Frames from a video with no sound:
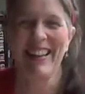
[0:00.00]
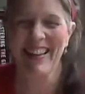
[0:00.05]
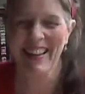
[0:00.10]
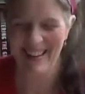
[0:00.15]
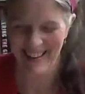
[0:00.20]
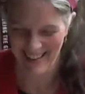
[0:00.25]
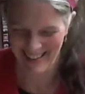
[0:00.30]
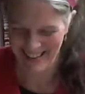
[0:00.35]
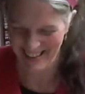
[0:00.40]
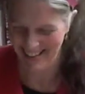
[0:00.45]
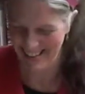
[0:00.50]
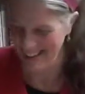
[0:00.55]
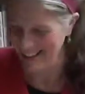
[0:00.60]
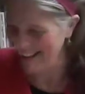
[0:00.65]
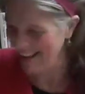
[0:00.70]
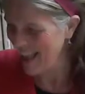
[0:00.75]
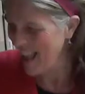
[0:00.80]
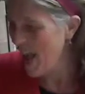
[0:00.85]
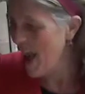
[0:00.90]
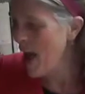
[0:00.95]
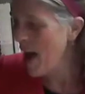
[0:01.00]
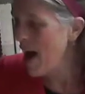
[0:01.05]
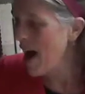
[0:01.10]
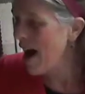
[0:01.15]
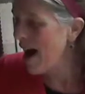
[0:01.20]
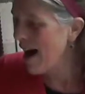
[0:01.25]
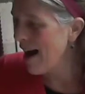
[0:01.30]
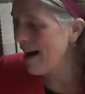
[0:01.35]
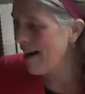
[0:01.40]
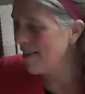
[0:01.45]

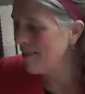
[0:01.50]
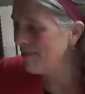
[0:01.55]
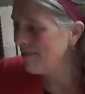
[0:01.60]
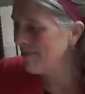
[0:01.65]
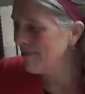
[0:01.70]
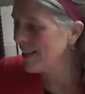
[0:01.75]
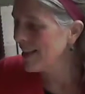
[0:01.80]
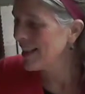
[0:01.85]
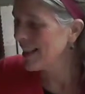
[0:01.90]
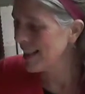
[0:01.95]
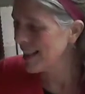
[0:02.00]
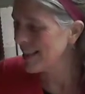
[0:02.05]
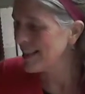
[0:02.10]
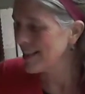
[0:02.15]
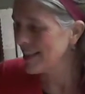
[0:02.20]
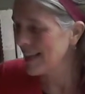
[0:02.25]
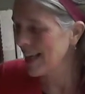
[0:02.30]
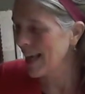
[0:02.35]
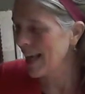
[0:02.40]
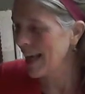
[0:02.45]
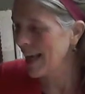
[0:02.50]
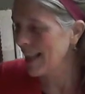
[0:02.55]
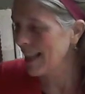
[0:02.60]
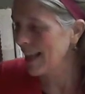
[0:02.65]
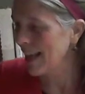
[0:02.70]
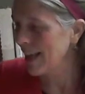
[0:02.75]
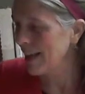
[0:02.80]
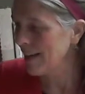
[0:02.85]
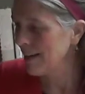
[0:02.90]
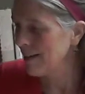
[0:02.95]
The easy A
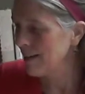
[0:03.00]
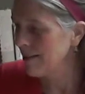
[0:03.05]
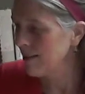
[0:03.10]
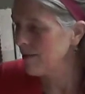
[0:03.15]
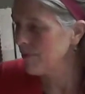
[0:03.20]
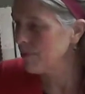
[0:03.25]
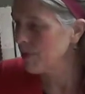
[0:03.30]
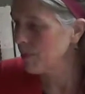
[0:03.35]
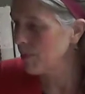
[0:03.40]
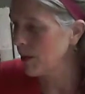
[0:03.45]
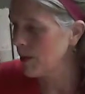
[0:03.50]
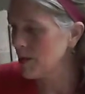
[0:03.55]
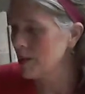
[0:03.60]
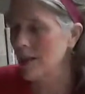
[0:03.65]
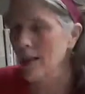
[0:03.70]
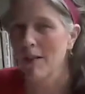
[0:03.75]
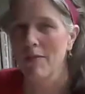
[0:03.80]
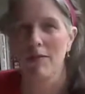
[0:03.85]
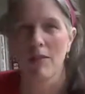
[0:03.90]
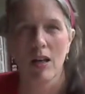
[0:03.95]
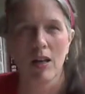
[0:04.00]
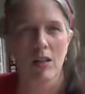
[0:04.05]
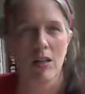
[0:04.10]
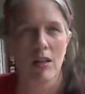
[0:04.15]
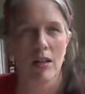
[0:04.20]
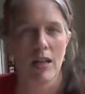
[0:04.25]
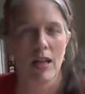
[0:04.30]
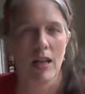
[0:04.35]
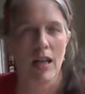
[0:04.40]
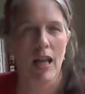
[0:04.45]
that promotes lifelong
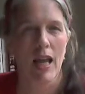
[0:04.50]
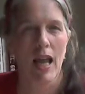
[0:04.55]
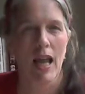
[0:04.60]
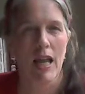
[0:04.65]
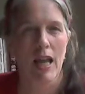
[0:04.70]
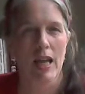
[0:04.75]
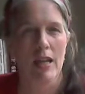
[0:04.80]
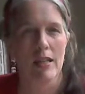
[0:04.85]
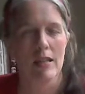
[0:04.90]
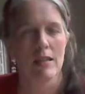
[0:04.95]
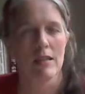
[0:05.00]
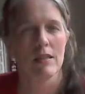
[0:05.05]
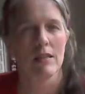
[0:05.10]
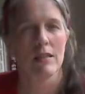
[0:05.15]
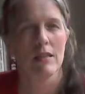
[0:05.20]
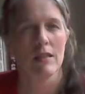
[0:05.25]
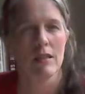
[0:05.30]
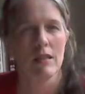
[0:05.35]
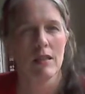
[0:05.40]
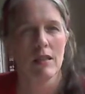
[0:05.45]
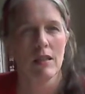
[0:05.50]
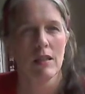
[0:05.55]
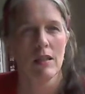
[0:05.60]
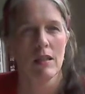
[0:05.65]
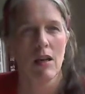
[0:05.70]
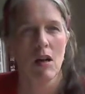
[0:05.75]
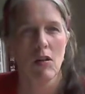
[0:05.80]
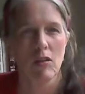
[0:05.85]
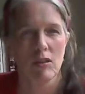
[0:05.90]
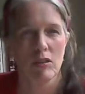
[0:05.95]
learning and
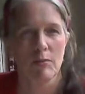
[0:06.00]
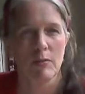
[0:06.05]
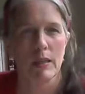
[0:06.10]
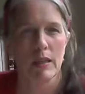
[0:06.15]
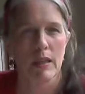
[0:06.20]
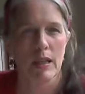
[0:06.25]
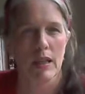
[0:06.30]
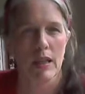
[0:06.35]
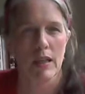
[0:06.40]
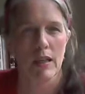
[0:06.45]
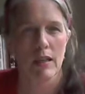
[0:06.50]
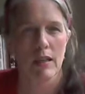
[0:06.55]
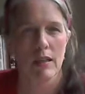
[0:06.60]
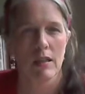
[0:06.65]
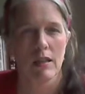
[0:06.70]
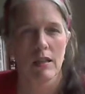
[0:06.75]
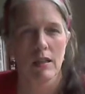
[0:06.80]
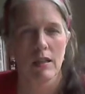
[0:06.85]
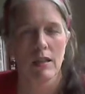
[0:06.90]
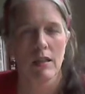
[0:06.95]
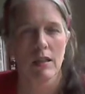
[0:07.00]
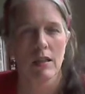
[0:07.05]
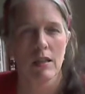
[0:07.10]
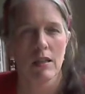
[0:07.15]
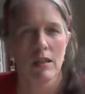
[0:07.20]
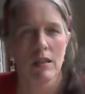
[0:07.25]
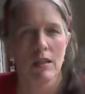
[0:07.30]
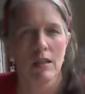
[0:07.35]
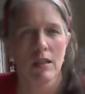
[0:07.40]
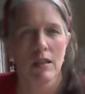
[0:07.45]
ultimately
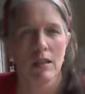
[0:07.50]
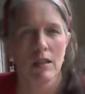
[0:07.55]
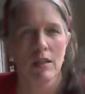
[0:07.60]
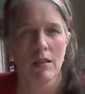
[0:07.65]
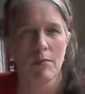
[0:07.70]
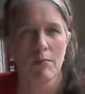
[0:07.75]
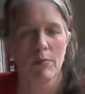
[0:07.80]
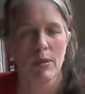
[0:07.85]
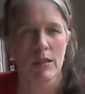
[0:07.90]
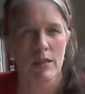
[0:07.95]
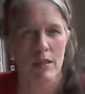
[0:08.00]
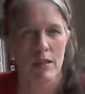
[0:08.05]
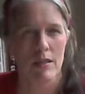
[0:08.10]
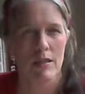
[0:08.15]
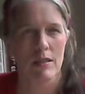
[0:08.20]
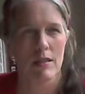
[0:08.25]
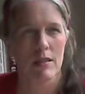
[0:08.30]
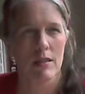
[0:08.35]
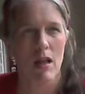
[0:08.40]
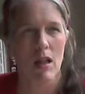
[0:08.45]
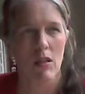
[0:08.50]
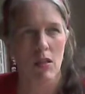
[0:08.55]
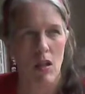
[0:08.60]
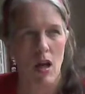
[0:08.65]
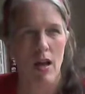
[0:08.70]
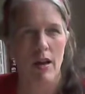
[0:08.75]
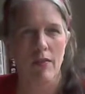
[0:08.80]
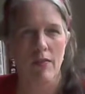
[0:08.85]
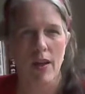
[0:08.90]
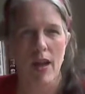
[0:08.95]
brings us a
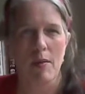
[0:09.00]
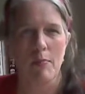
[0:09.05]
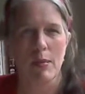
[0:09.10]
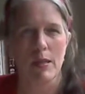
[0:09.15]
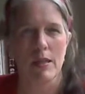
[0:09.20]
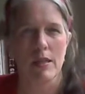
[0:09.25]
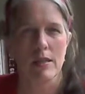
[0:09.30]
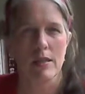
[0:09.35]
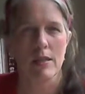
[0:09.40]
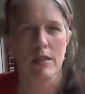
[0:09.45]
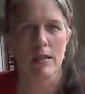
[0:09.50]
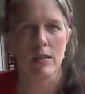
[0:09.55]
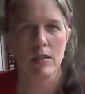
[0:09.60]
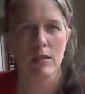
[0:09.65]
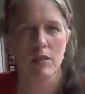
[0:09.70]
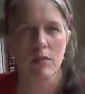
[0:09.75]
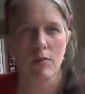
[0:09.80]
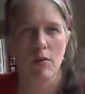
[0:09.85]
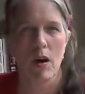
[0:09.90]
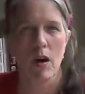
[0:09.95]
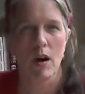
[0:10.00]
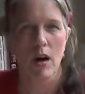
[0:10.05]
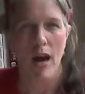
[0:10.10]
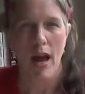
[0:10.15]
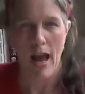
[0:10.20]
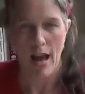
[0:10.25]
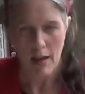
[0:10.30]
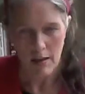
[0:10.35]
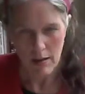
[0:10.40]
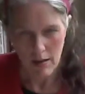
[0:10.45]
lot of happiness into our
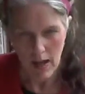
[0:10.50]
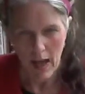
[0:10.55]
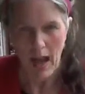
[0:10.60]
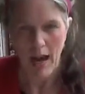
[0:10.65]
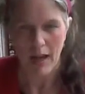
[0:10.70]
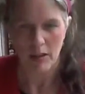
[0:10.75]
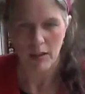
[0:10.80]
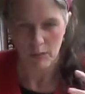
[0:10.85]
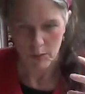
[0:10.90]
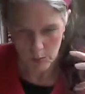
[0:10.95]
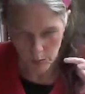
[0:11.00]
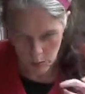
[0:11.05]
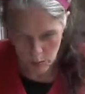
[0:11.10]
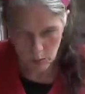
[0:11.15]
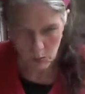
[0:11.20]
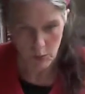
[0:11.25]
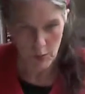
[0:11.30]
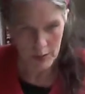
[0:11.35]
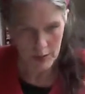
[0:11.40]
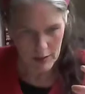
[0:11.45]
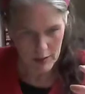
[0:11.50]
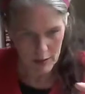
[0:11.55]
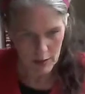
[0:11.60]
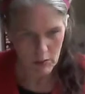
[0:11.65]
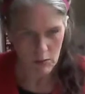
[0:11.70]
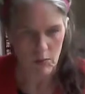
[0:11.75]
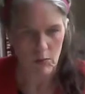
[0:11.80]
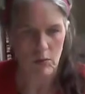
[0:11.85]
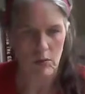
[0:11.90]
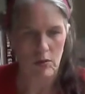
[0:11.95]
actual real
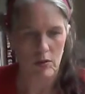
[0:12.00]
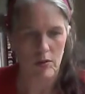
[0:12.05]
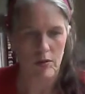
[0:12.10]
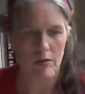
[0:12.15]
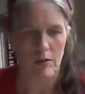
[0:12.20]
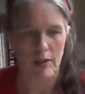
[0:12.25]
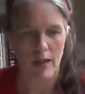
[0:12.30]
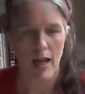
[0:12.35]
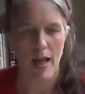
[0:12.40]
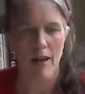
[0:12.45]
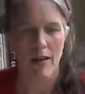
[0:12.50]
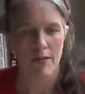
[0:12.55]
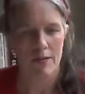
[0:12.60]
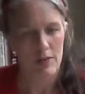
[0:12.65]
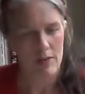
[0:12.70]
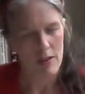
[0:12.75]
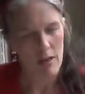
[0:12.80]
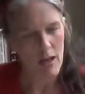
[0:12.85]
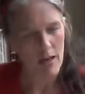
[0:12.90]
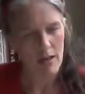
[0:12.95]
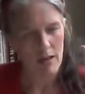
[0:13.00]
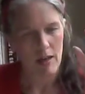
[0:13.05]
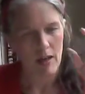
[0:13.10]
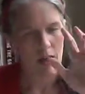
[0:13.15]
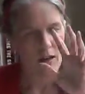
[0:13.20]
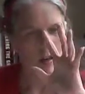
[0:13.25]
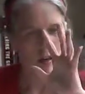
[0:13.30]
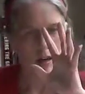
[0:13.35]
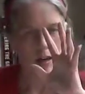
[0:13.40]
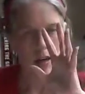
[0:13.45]
world lives, not in our
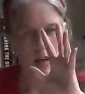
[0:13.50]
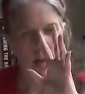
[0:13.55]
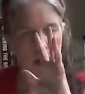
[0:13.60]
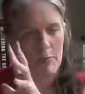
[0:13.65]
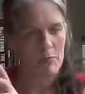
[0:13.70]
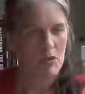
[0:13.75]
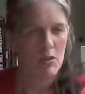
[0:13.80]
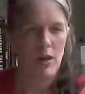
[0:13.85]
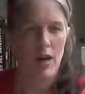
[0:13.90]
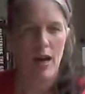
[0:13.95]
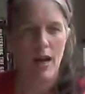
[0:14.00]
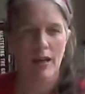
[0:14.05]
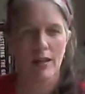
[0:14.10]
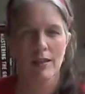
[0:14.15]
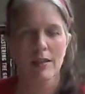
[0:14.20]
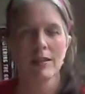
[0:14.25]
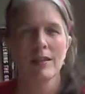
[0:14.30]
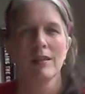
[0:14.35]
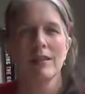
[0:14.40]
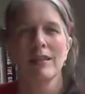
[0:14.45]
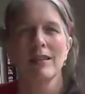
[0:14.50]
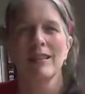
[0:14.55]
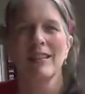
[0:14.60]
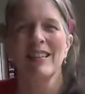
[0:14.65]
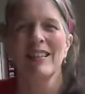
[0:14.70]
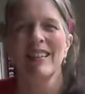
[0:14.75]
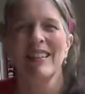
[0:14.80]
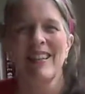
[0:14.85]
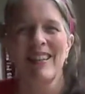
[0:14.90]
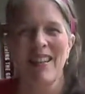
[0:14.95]
abstract
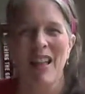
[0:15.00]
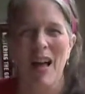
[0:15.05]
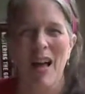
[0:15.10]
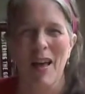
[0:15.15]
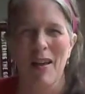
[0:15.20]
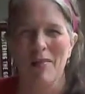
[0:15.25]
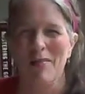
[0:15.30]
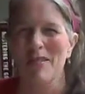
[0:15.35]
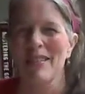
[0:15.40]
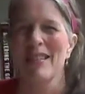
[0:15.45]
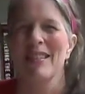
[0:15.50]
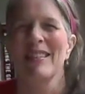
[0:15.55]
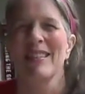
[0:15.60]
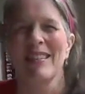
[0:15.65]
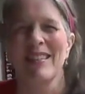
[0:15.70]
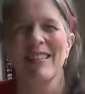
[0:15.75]
lives.